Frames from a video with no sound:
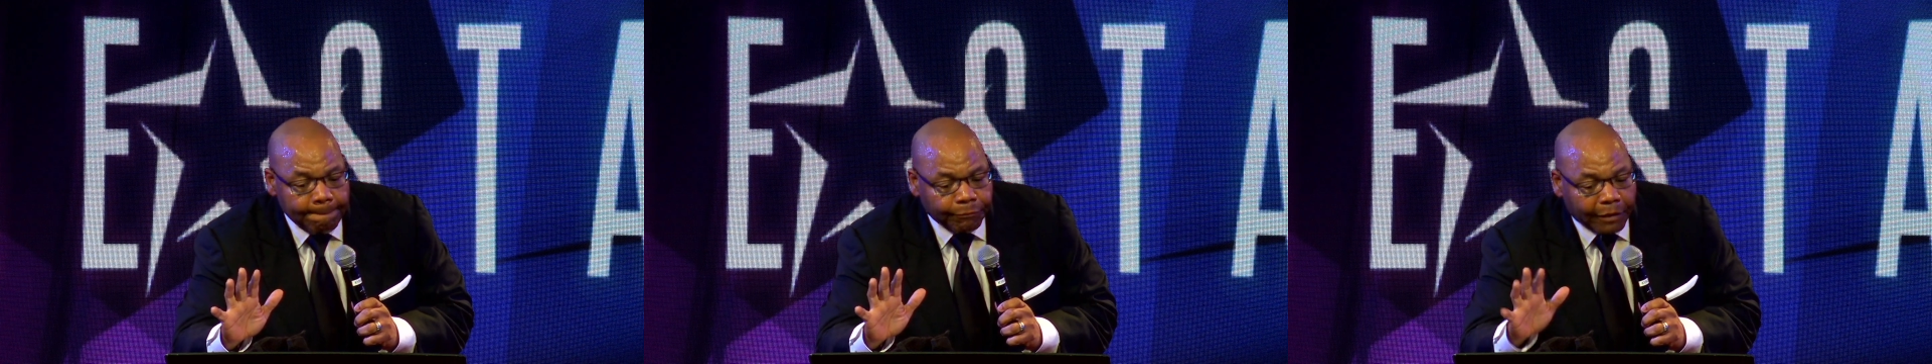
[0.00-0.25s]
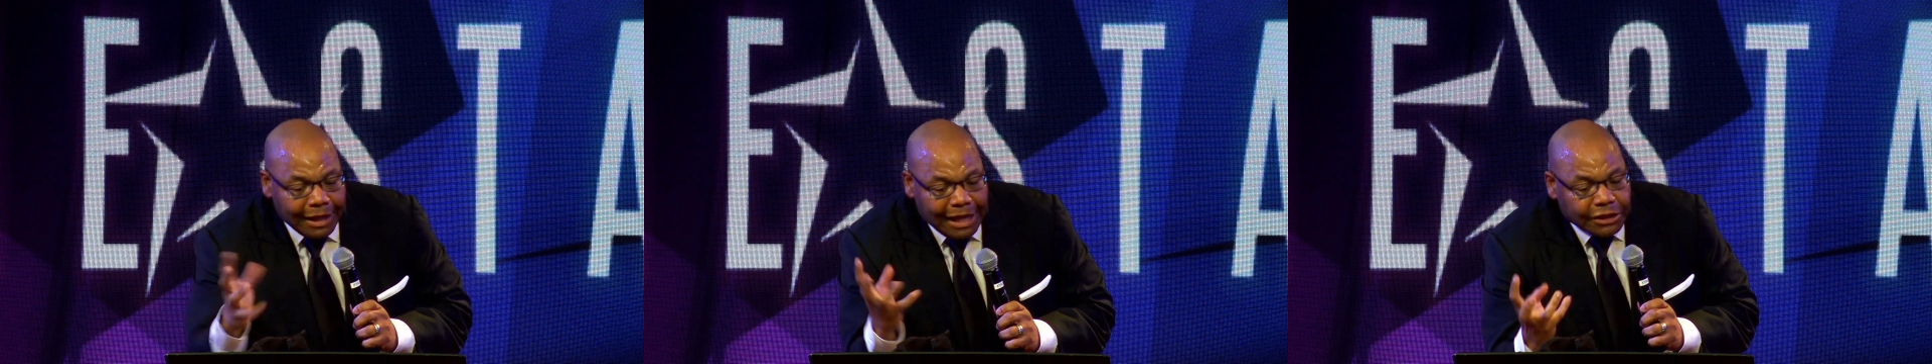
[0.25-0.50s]

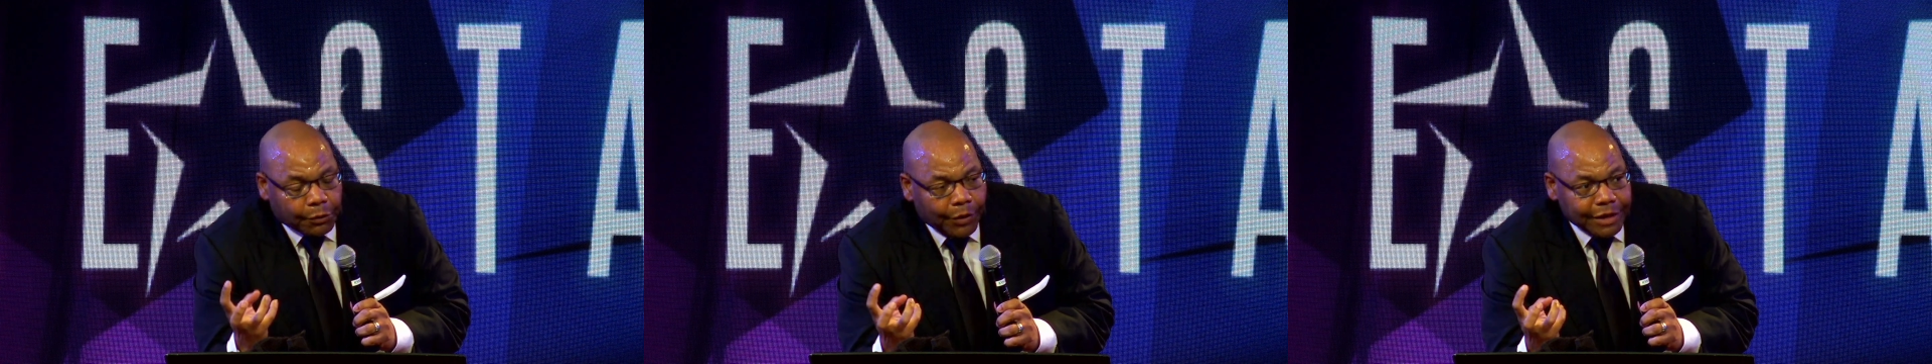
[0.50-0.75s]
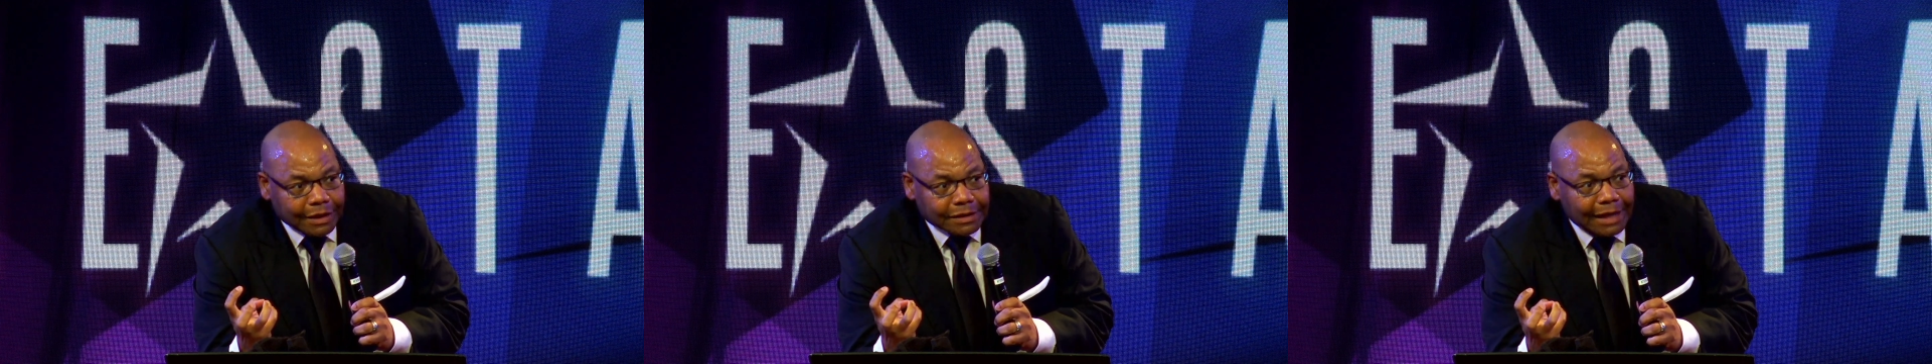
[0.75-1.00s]
Can I
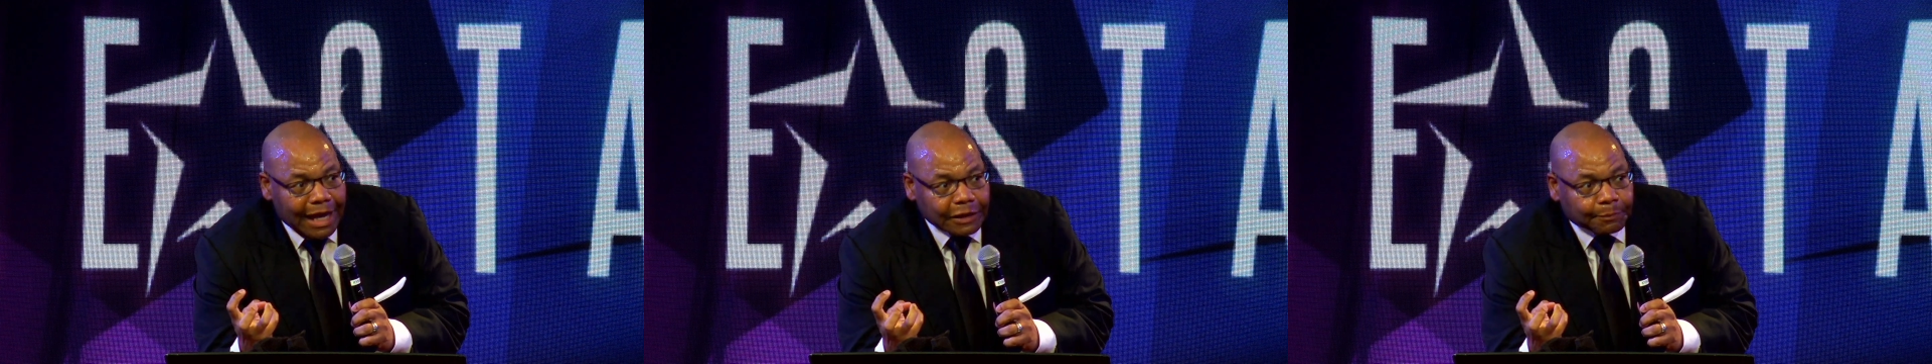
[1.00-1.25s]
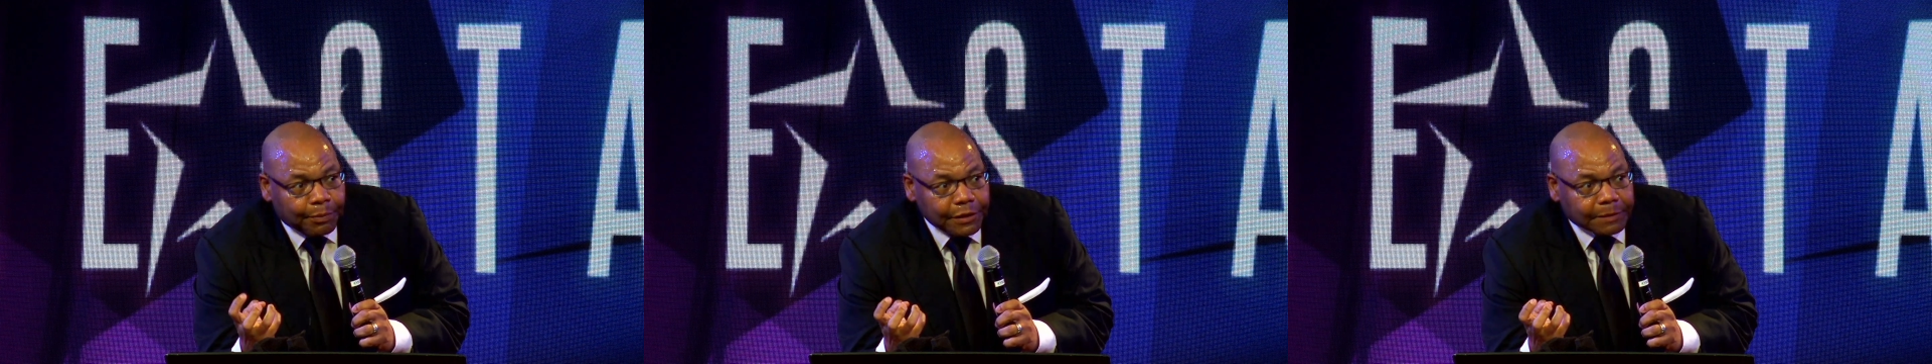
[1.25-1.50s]
squeeze this
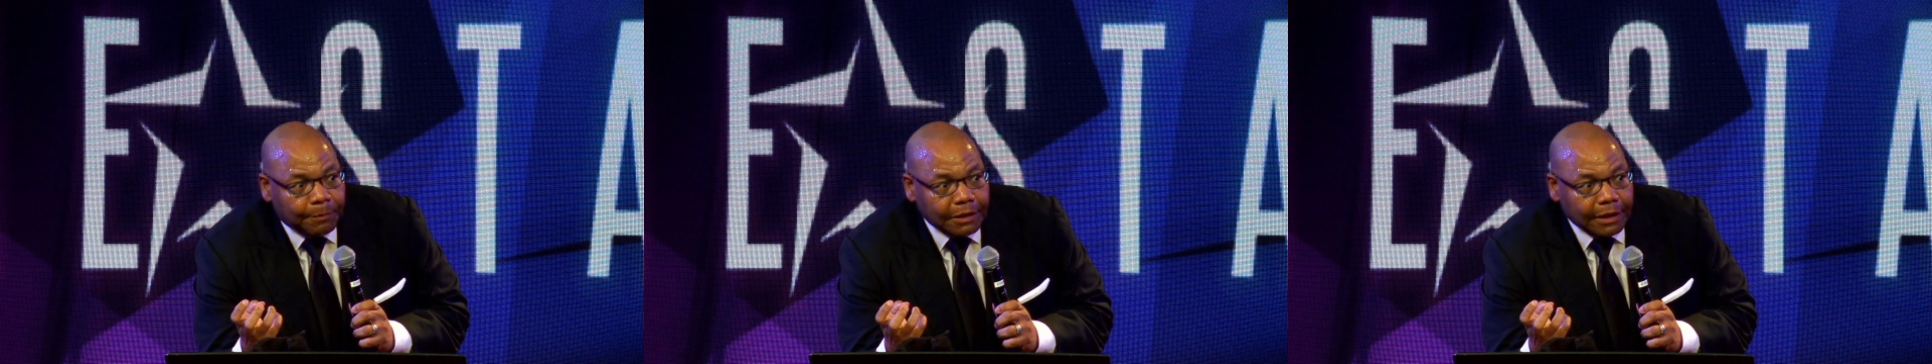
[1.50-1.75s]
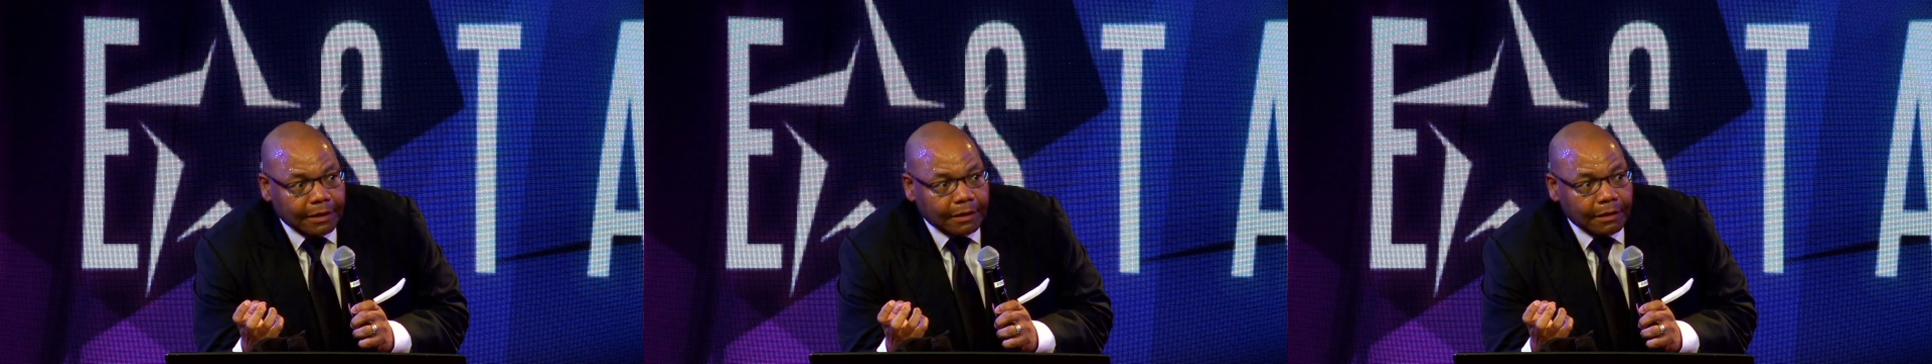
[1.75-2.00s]
last principle in?